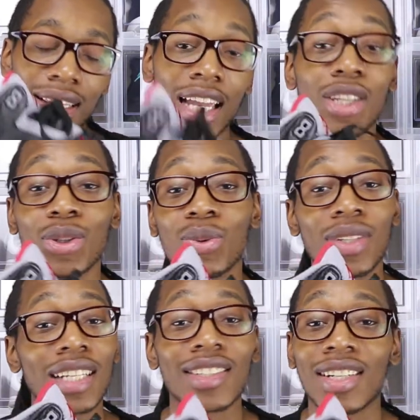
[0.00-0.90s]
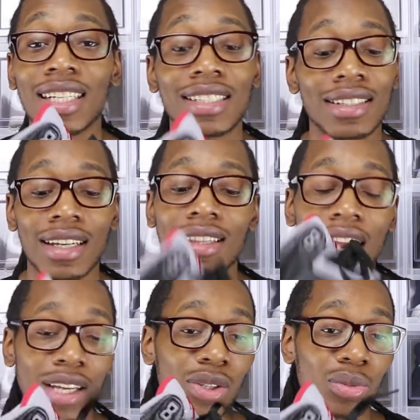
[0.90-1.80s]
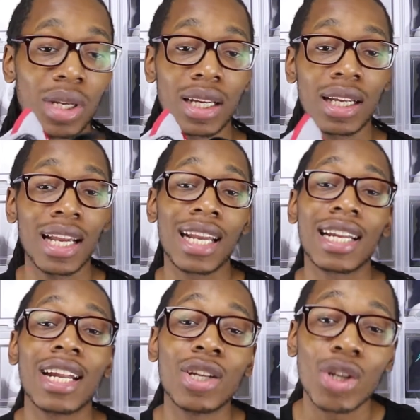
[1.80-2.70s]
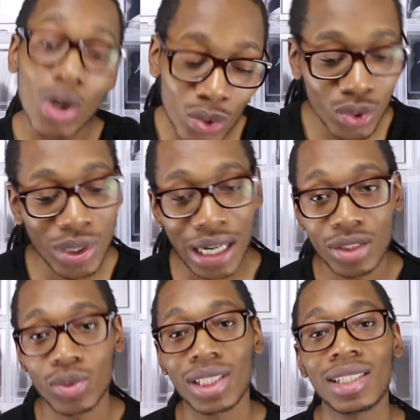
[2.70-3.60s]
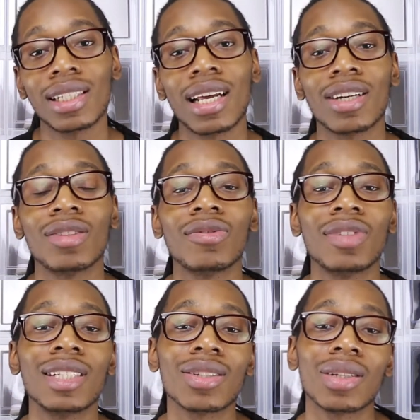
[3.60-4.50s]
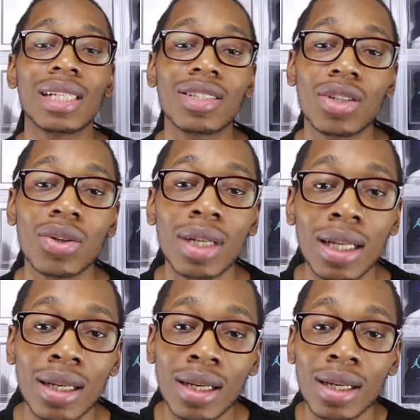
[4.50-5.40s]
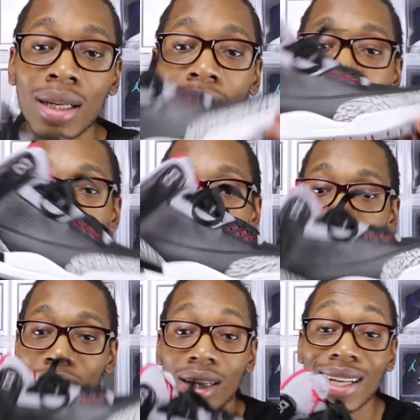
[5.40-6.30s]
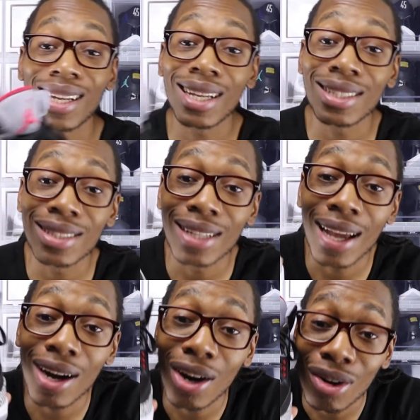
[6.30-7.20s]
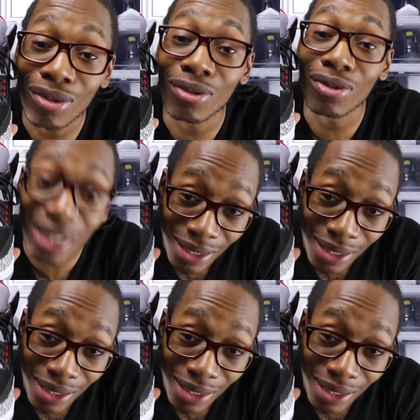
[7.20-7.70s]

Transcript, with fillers: thank you. That's all I can say. Thank you, man. And I know you guys want to see that on feet, so let's go and see that on feet,